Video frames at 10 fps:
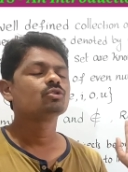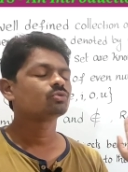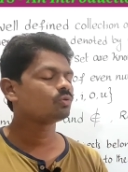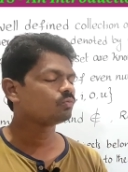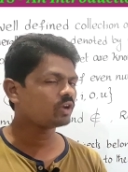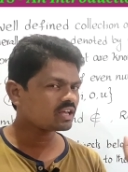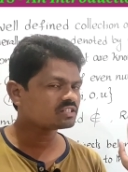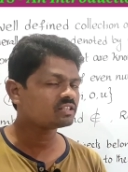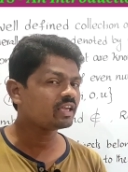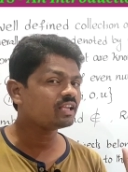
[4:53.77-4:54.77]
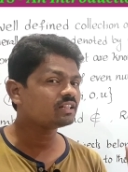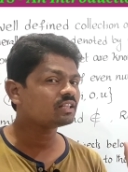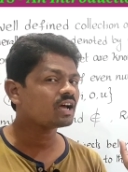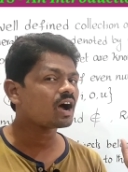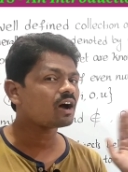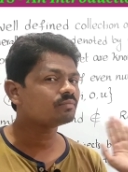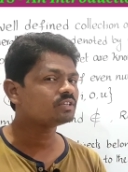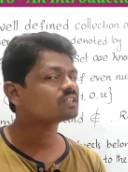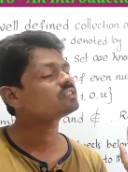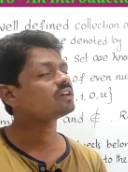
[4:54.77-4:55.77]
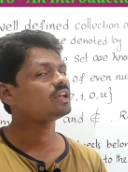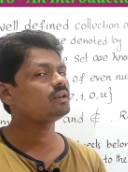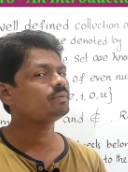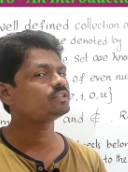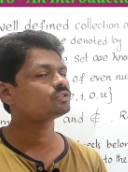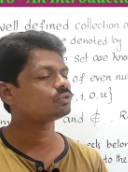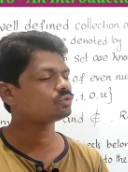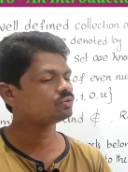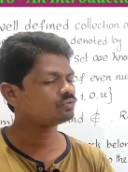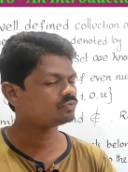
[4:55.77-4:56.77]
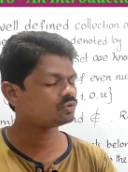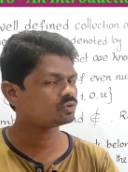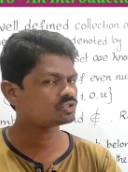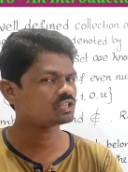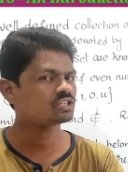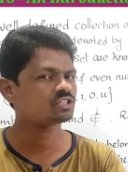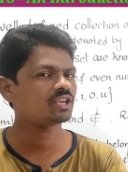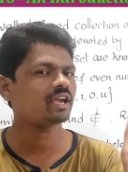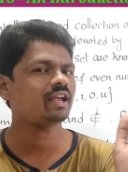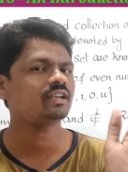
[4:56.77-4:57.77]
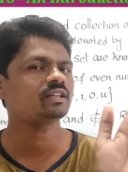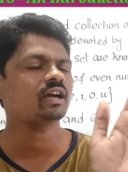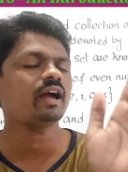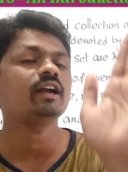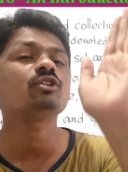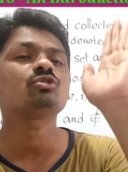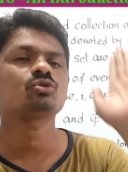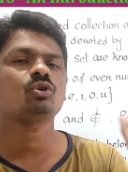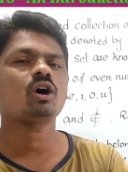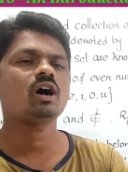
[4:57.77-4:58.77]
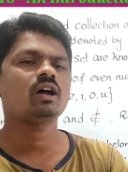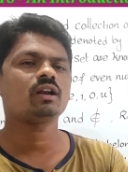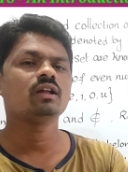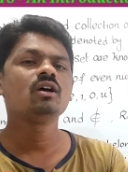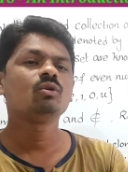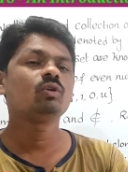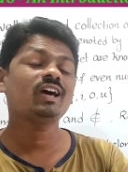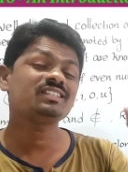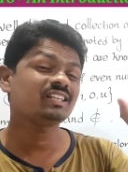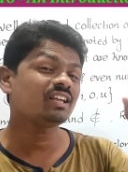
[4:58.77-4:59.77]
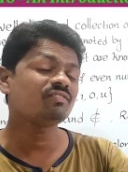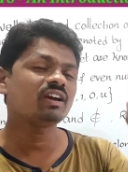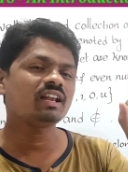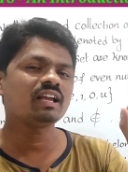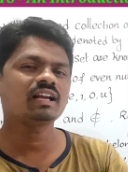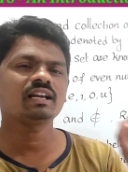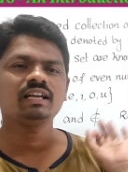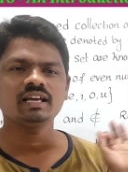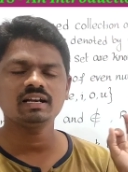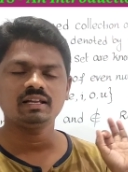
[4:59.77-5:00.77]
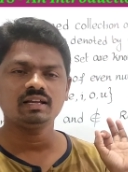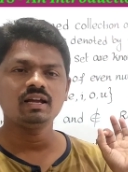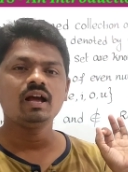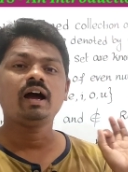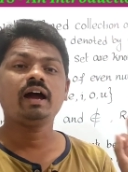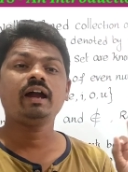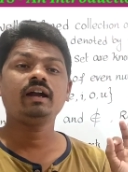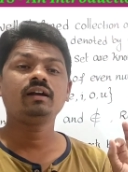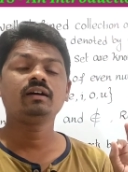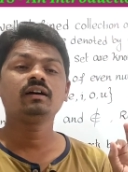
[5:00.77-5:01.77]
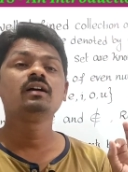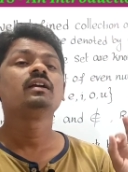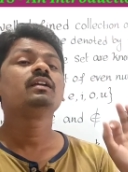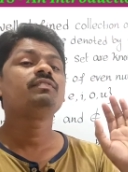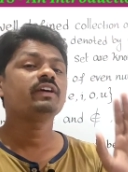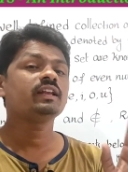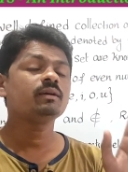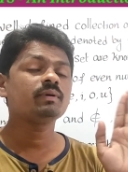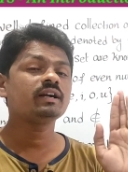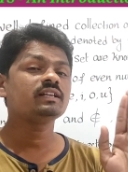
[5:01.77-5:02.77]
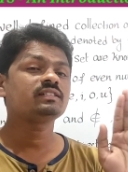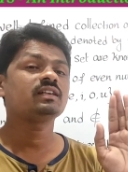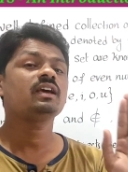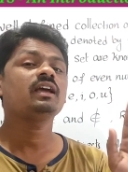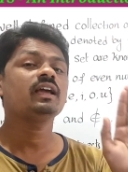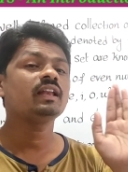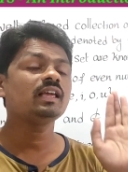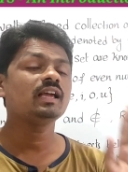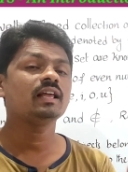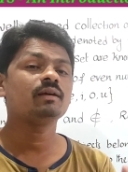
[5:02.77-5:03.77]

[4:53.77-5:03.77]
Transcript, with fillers: So we are saying the objects are elements 2, 4, 6, 8 and so on. We are saying very clearly and uh, if anybody say any